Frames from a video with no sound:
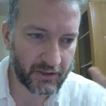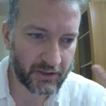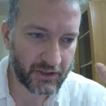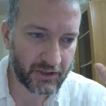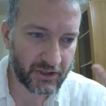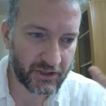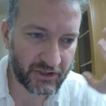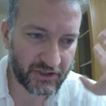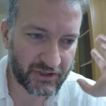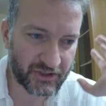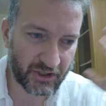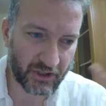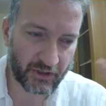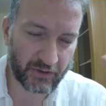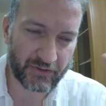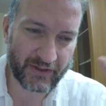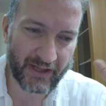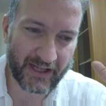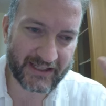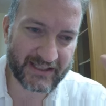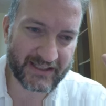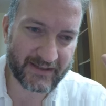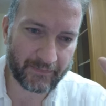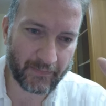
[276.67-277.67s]
So
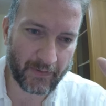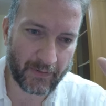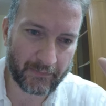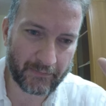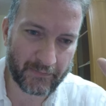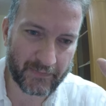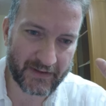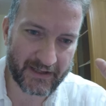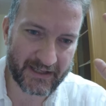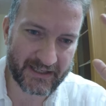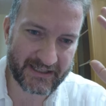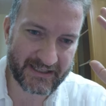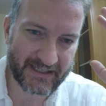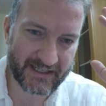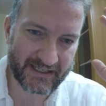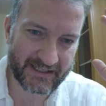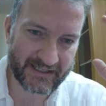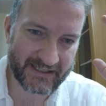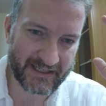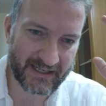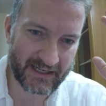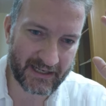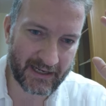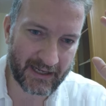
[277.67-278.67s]
that's a problem with
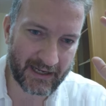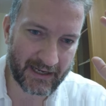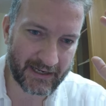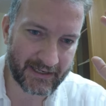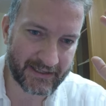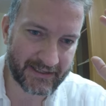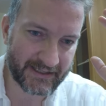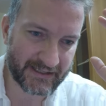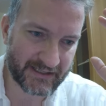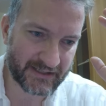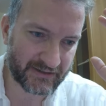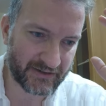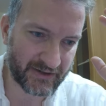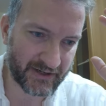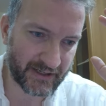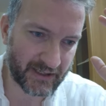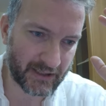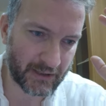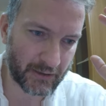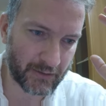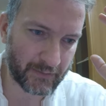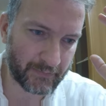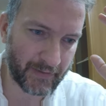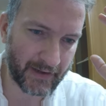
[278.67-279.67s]
ECS CLI. It doesn't create a
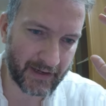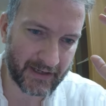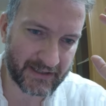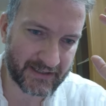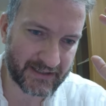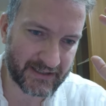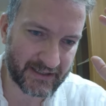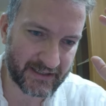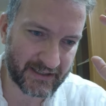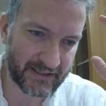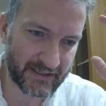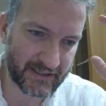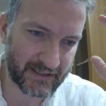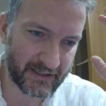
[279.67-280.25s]
load balancer.